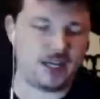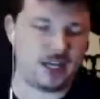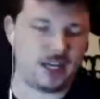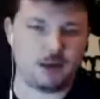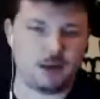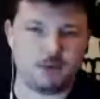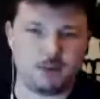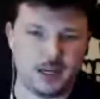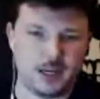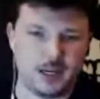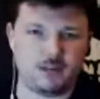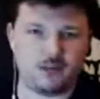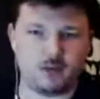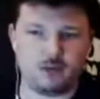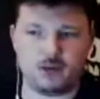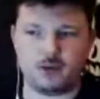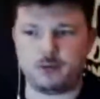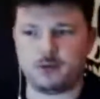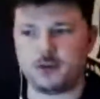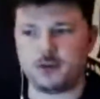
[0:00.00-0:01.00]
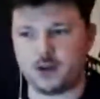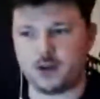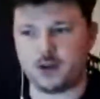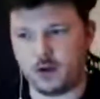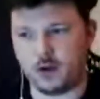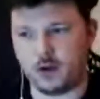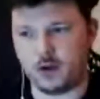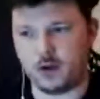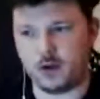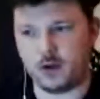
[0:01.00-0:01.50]
or the Battle Demi
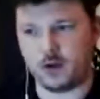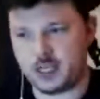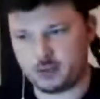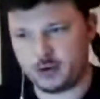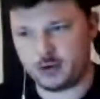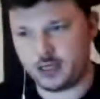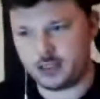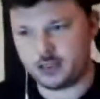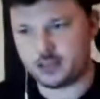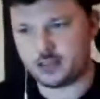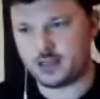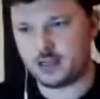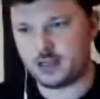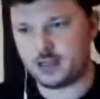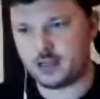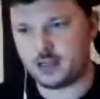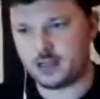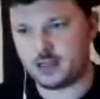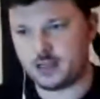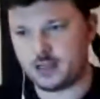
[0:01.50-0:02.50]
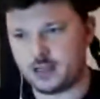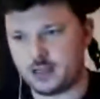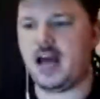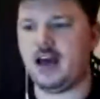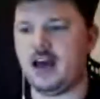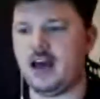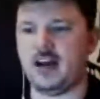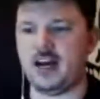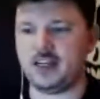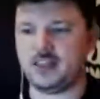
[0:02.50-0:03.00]
Company from the Codex Space
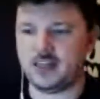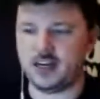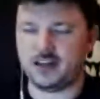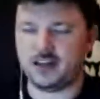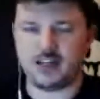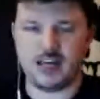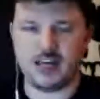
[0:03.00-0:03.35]
Marines.